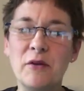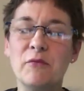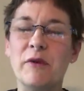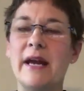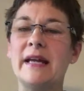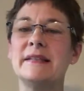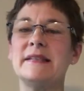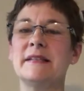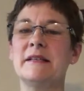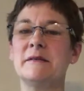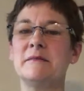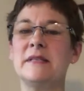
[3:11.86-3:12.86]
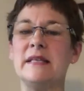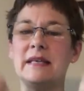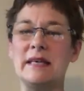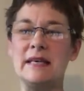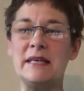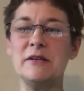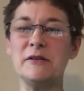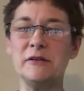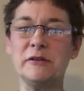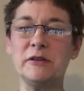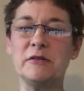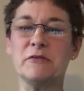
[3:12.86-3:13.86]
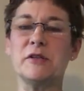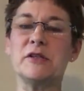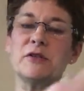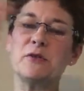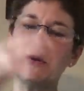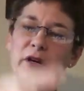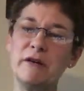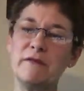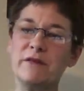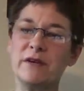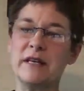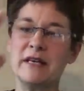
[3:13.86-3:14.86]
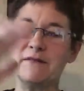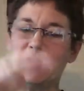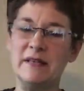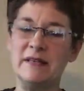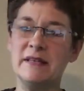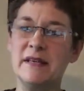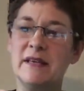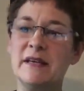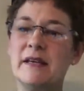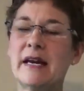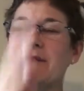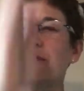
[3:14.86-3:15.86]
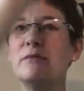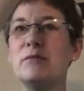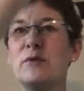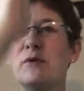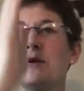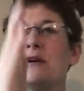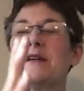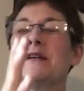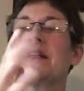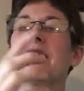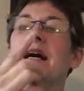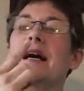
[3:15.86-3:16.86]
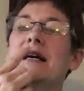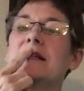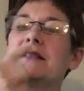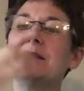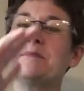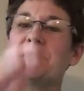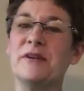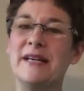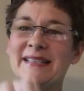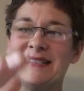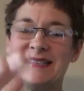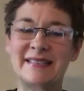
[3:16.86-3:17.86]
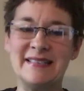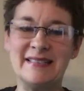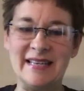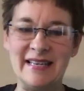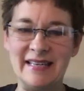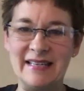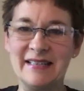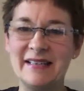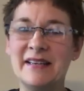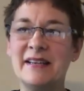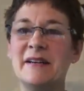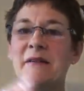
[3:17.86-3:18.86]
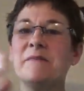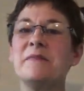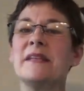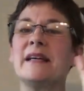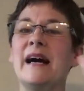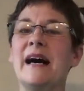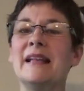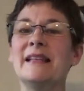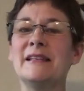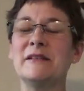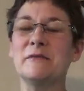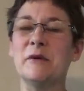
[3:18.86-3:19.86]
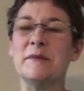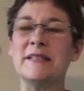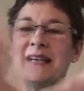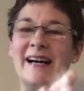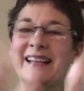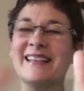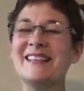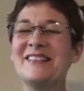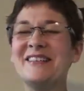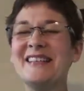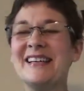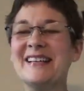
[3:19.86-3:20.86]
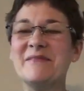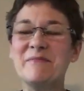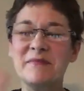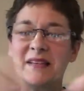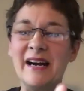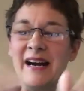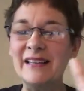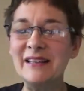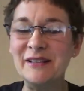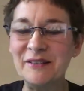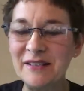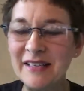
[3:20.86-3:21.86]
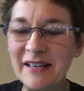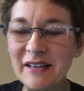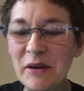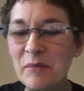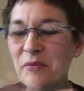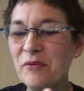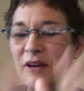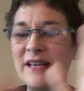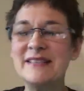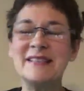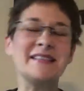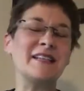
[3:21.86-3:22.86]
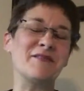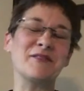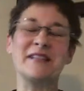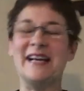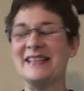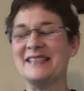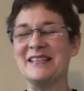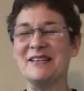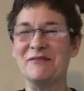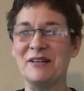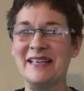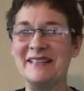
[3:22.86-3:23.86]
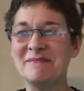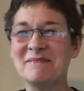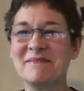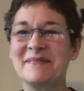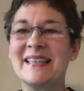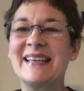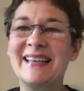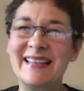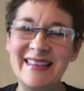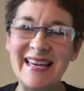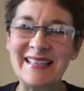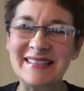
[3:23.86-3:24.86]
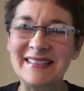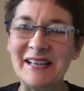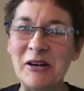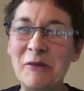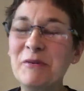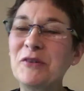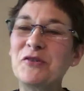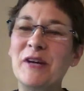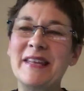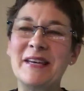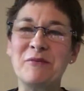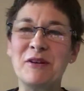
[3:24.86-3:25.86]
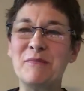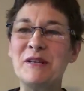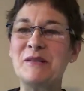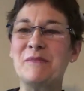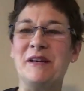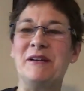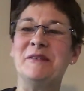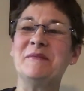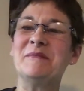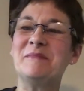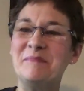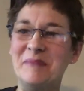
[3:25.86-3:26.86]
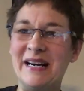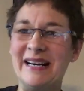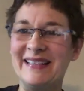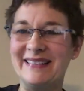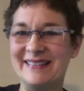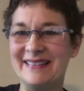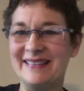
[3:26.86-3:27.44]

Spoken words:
Ransomed, healed, restored, forgiven. Evermore God's praises sing. Alleluia, alleluia, praises everlasting ring. Thanks. I hope you'll try that with me tomorrow. Bye.